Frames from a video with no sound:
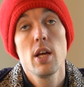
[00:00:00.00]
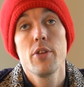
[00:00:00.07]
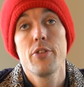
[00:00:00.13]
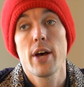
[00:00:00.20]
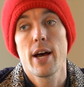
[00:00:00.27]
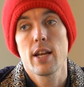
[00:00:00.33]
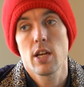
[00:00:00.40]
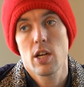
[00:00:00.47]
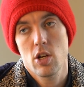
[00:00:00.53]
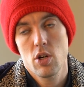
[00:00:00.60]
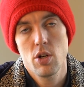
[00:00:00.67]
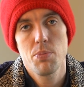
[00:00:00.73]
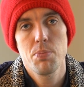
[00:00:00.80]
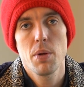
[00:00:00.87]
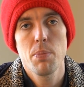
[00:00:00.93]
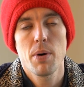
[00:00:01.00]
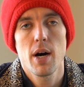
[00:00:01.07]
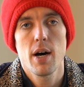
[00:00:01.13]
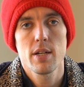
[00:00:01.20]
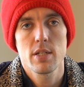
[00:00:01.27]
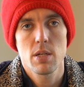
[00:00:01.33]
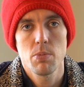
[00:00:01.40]
that it could be
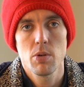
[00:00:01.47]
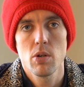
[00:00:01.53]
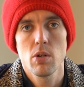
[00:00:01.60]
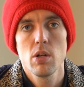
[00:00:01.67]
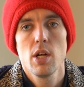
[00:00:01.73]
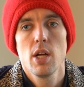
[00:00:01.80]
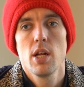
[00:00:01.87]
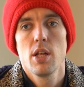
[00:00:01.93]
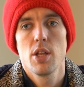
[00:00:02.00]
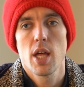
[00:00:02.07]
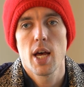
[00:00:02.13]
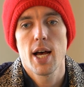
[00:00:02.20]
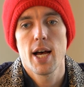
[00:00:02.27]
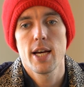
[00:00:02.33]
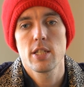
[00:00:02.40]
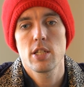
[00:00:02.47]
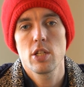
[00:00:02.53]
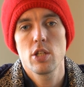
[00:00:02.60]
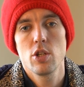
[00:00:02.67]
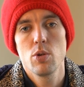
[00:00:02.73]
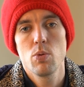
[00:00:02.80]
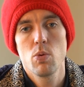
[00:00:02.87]
possible that
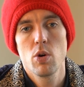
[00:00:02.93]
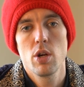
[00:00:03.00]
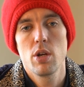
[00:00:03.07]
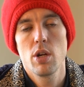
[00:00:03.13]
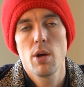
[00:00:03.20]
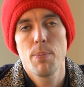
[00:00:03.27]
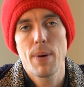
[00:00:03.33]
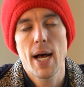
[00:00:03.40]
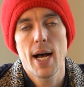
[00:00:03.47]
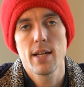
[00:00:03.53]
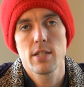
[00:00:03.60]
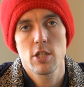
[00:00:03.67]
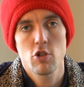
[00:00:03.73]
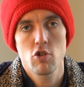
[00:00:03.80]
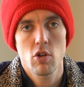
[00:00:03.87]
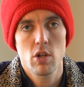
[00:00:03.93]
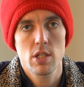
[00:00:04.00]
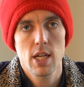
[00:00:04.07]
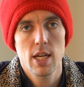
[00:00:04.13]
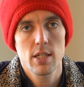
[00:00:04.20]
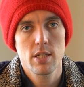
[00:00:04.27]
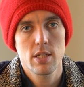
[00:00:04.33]
you would pass a drug
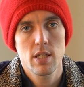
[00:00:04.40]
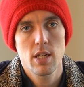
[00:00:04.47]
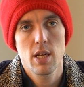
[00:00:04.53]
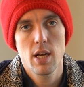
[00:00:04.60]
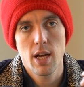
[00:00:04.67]
test